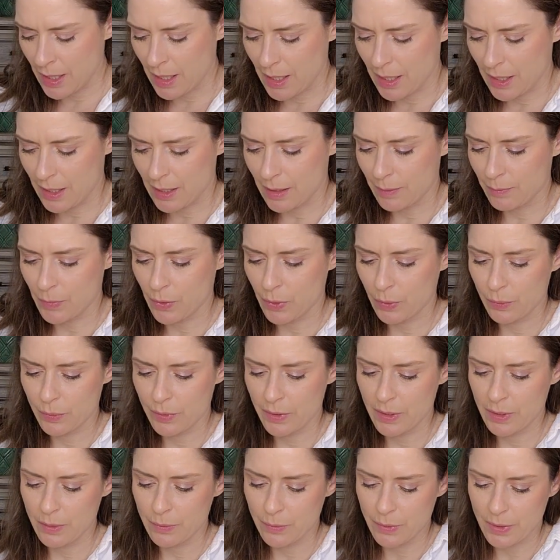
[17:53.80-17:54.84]
and I'm
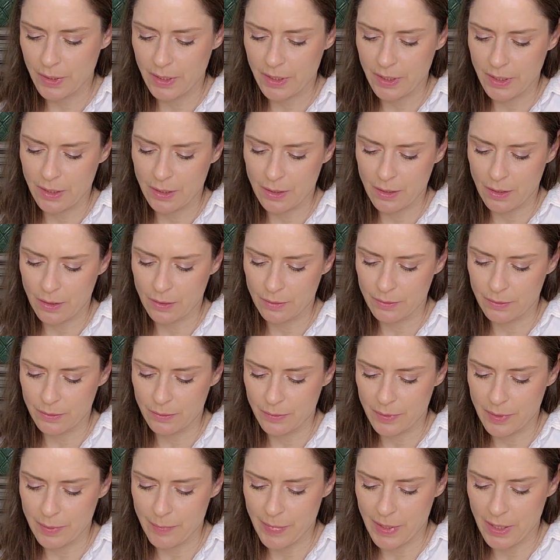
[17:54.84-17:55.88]
already working on the
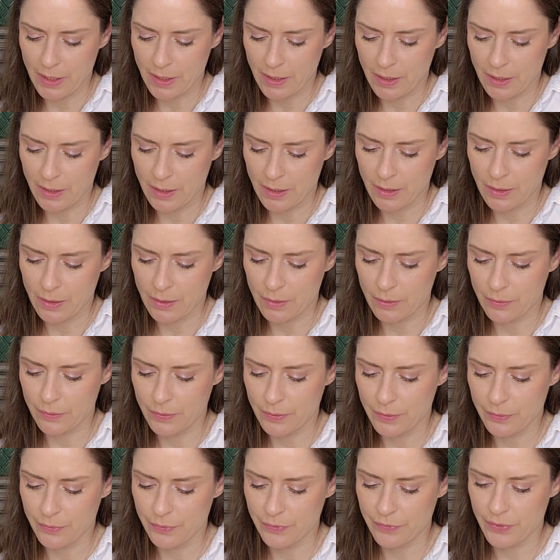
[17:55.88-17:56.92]
ribbing on
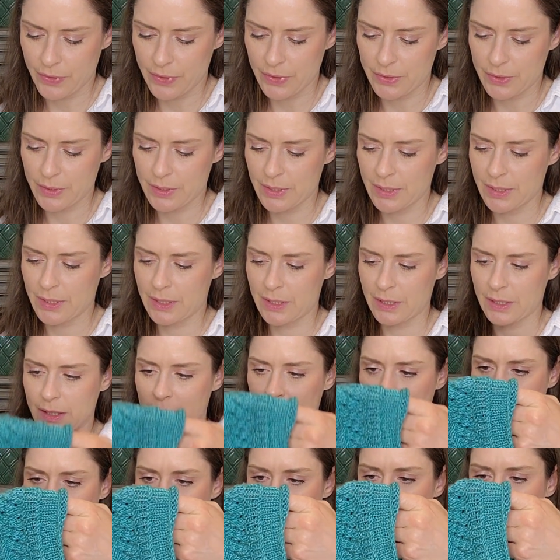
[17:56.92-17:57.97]
the first
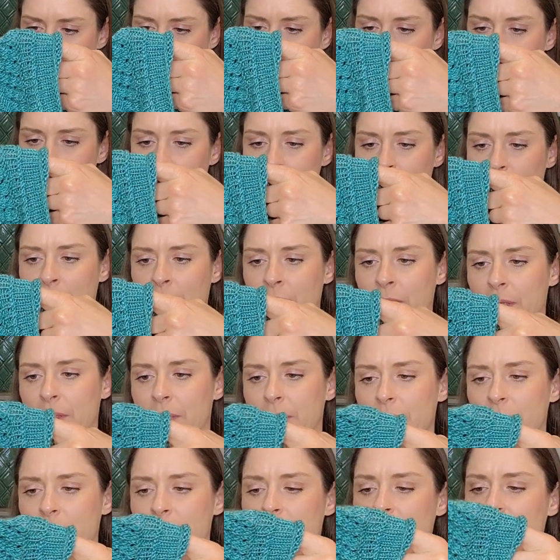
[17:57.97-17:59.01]
sleeve.
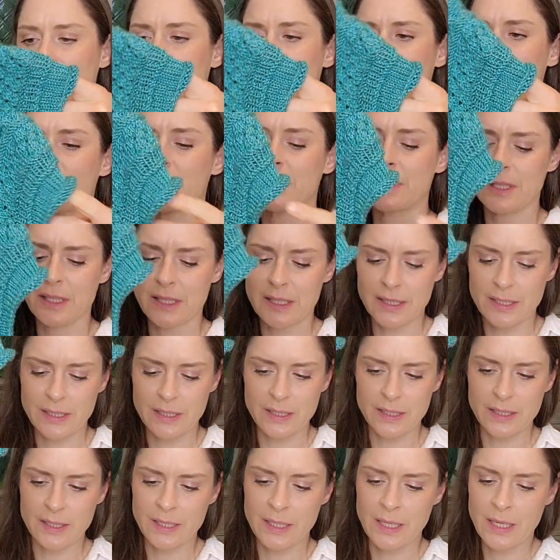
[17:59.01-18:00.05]
The sleeves
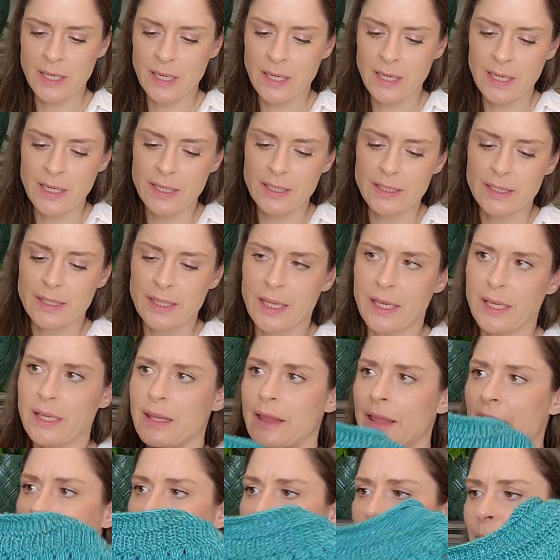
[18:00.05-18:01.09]
didn't
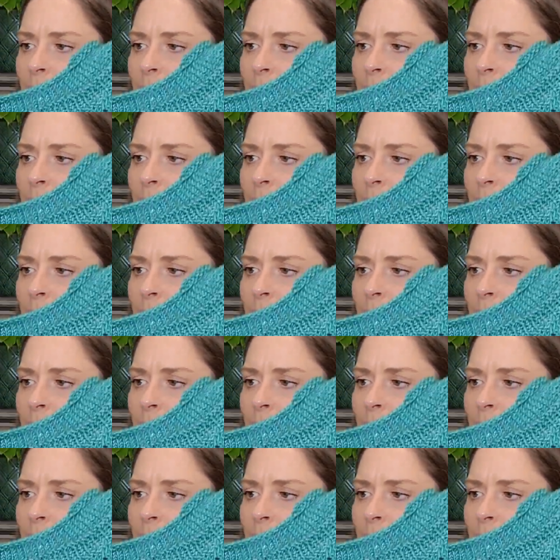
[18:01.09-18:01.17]
take that